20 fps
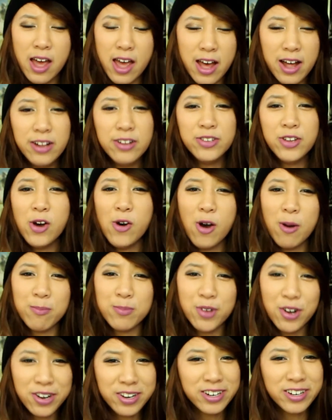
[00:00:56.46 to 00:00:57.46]
hell no,
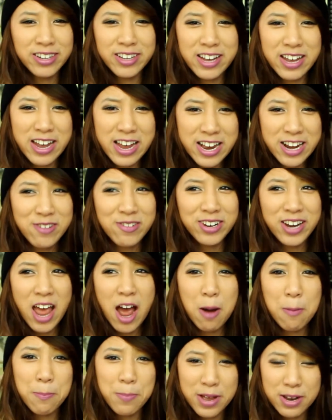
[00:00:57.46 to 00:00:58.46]
I'm not gonna let anyone
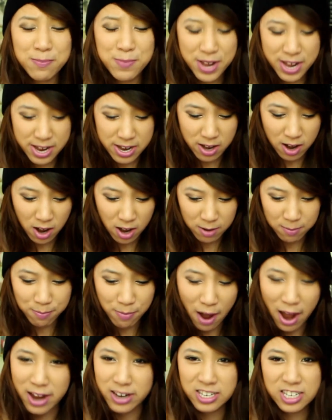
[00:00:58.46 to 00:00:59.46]
outbid me on
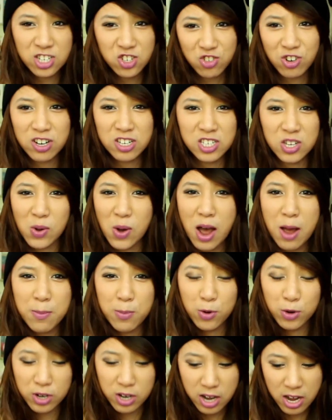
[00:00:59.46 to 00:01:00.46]
buying this dress. So I
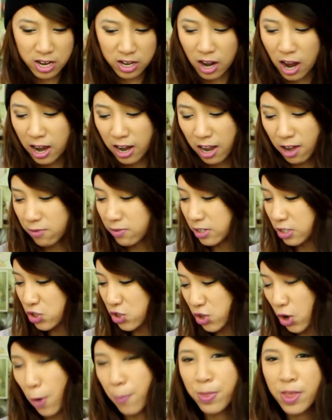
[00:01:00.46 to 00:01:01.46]
bought it and I love it.
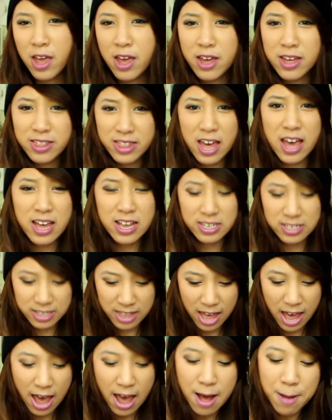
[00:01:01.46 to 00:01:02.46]
So that is
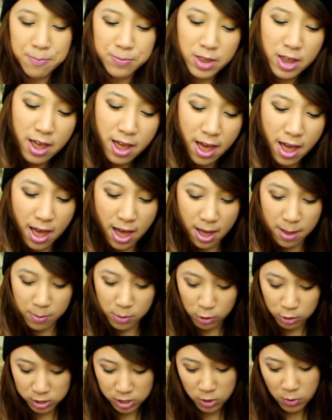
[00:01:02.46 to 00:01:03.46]
that.
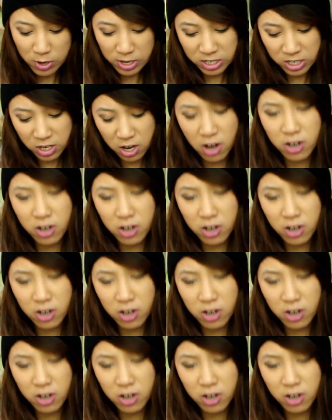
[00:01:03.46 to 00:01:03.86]
Also went to